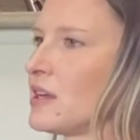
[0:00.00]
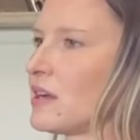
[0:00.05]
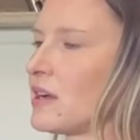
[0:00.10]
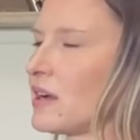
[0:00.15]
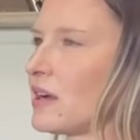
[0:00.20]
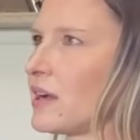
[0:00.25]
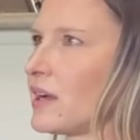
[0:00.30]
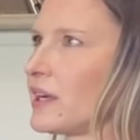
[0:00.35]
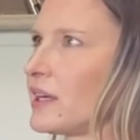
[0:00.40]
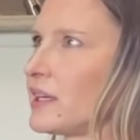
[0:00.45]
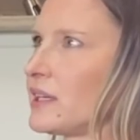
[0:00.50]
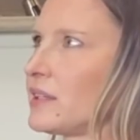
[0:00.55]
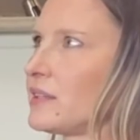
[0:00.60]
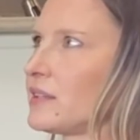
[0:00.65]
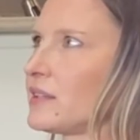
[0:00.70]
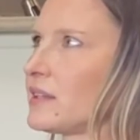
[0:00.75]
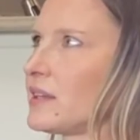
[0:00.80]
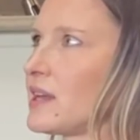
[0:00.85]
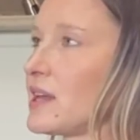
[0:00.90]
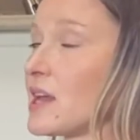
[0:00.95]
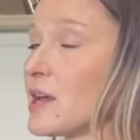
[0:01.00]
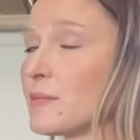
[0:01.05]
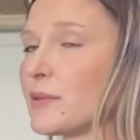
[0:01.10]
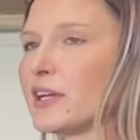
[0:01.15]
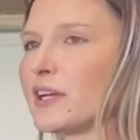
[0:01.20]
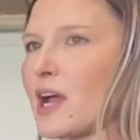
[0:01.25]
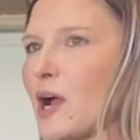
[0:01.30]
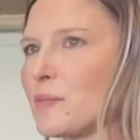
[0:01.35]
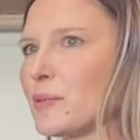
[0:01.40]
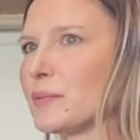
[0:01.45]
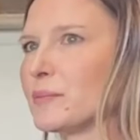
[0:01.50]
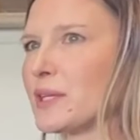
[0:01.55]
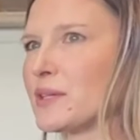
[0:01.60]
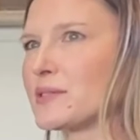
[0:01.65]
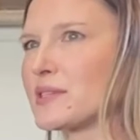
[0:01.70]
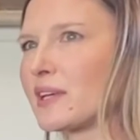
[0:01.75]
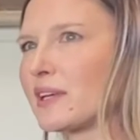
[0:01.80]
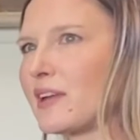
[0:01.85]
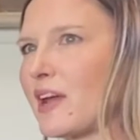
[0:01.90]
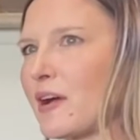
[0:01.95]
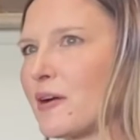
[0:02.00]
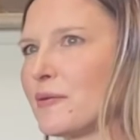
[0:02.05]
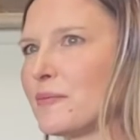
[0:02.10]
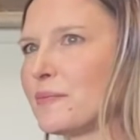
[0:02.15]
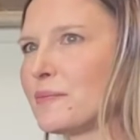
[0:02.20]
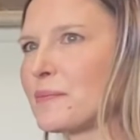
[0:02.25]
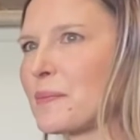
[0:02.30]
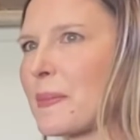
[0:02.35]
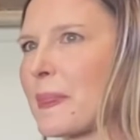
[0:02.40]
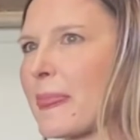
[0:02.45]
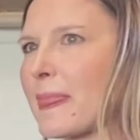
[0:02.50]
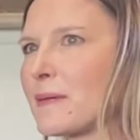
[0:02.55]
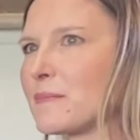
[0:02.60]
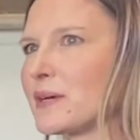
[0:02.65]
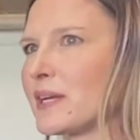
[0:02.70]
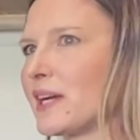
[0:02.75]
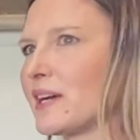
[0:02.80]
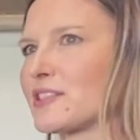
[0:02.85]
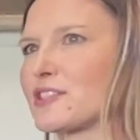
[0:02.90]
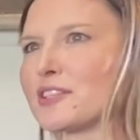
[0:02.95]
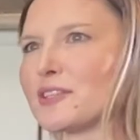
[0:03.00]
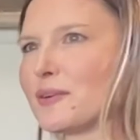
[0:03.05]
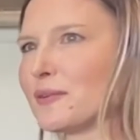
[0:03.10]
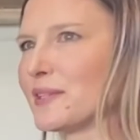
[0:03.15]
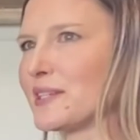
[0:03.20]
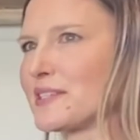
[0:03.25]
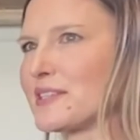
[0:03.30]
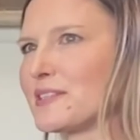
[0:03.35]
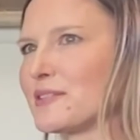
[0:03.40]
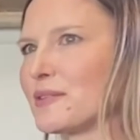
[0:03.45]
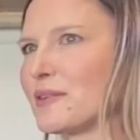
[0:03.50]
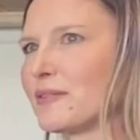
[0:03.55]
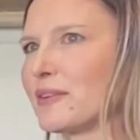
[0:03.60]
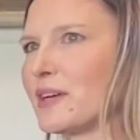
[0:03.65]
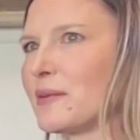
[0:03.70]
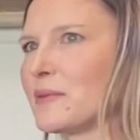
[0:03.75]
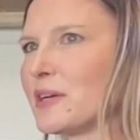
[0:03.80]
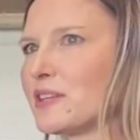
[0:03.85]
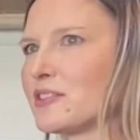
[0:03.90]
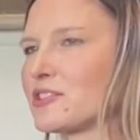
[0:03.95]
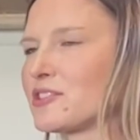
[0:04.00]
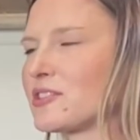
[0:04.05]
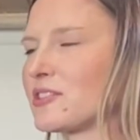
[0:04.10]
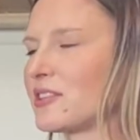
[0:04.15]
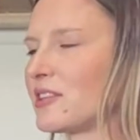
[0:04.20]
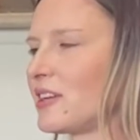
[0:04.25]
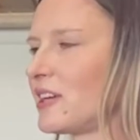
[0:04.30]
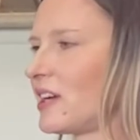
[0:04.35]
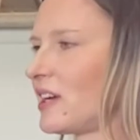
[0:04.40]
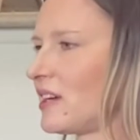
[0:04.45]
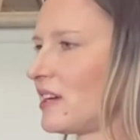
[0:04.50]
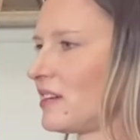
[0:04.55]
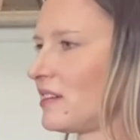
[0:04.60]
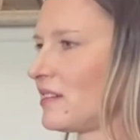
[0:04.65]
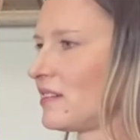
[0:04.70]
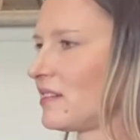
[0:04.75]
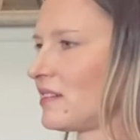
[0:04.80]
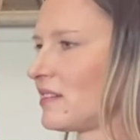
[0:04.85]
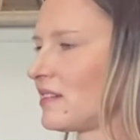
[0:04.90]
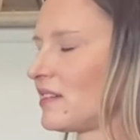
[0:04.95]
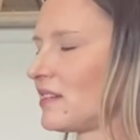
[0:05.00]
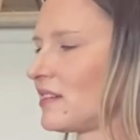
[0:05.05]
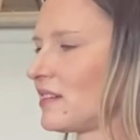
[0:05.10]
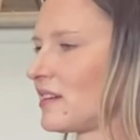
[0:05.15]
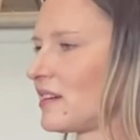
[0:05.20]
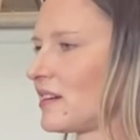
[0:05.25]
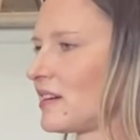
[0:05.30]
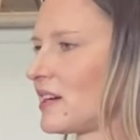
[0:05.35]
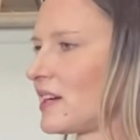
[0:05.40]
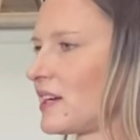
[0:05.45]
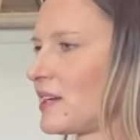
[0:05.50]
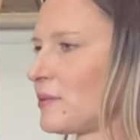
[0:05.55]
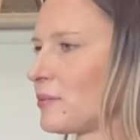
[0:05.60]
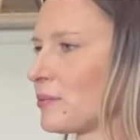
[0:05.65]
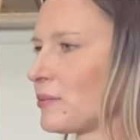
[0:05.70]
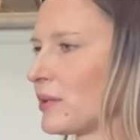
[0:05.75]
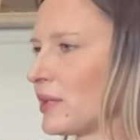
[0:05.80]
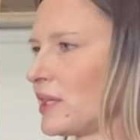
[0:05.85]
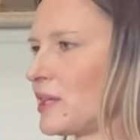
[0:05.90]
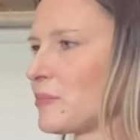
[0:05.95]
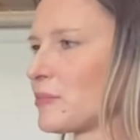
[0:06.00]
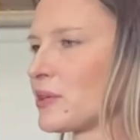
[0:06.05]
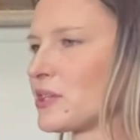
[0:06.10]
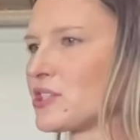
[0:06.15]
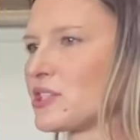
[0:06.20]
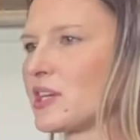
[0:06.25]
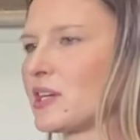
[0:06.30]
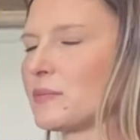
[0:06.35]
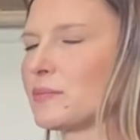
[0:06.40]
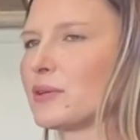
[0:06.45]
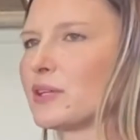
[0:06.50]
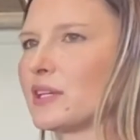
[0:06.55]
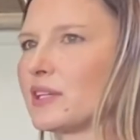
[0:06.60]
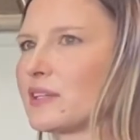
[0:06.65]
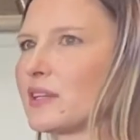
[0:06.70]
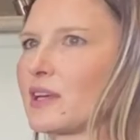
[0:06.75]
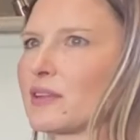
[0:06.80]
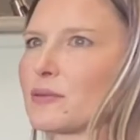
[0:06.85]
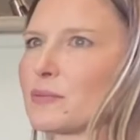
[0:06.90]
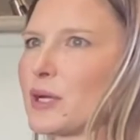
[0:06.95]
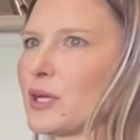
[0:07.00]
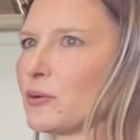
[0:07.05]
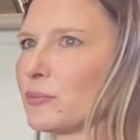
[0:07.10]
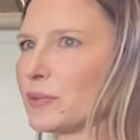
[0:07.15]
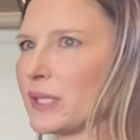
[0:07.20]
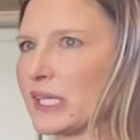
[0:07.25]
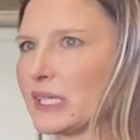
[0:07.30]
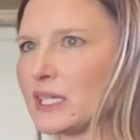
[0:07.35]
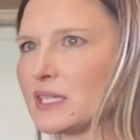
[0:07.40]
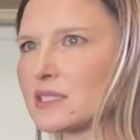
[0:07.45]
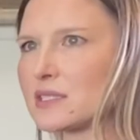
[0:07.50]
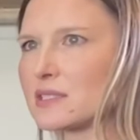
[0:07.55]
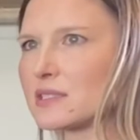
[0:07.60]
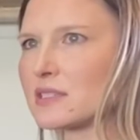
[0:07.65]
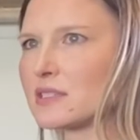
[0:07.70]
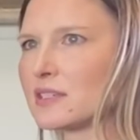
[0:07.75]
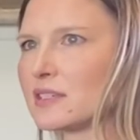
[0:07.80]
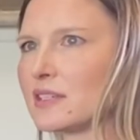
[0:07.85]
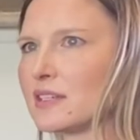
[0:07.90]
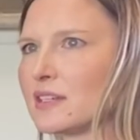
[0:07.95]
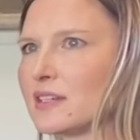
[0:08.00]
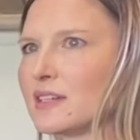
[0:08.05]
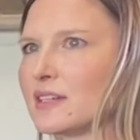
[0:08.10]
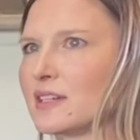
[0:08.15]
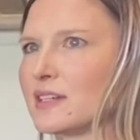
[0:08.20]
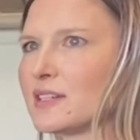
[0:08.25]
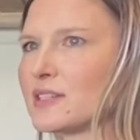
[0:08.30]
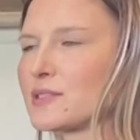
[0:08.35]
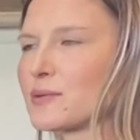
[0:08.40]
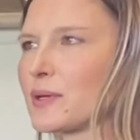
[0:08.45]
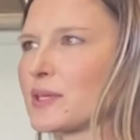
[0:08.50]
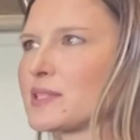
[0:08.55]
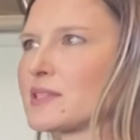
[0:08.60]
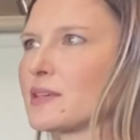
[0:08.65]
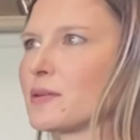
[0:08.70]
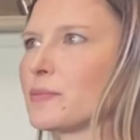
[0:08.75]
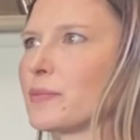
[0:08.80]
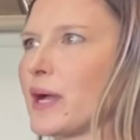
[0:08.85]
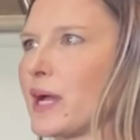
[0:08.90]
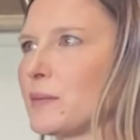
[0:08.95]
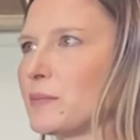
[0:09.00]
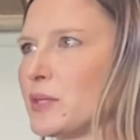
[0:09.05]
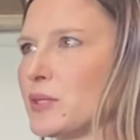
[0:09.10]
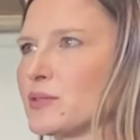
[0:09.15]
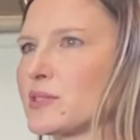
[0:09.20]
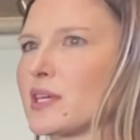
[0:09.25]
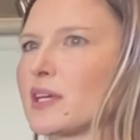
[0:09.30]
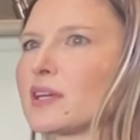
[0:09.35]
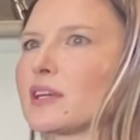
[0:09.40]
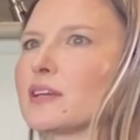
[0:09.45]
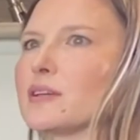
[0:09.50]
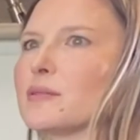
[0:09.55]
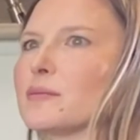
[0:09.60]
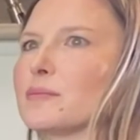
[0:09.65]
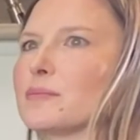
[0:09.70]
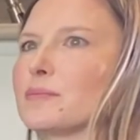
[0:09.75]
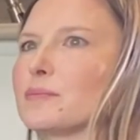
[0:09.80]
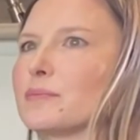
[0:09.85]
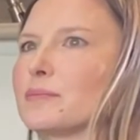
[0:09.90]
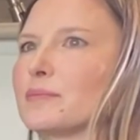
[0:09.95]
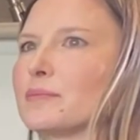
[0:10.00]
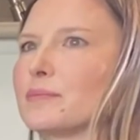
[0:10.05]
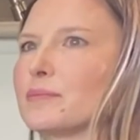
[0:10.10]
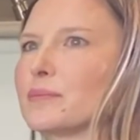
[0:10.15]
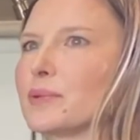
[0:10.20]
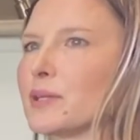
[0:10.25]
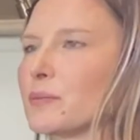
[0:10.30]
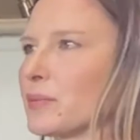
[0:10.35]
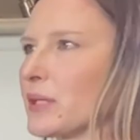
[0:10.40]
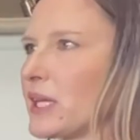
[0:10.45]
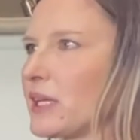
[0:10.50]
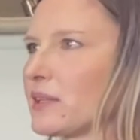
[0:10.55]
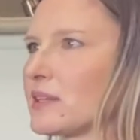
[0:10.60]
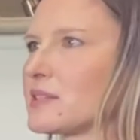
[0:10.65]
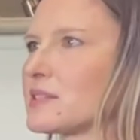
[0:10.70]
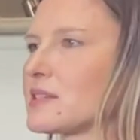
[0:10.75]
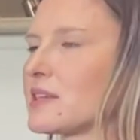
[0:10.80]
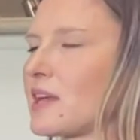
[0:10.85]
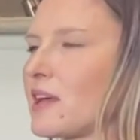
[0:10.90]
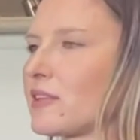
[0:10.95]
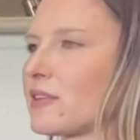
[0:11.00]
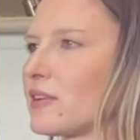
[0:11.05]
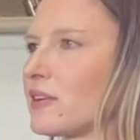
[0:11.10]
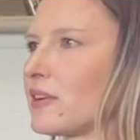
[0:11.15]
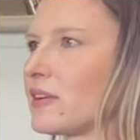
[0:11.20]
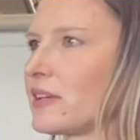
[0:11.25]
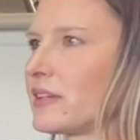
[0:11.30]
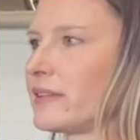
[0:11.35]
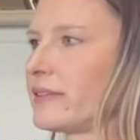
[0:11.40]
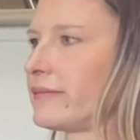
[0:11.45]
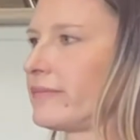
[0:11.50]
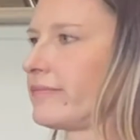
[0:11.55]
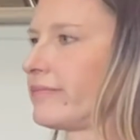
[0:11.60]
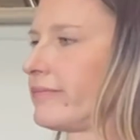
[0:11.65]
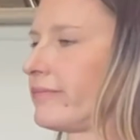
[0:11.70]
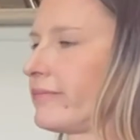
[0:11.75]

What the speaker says: I am on Apple Music now, but I actually don't listen to it very much. And I really appreciate putting together my own playlists. So I still buy music and put playlists together and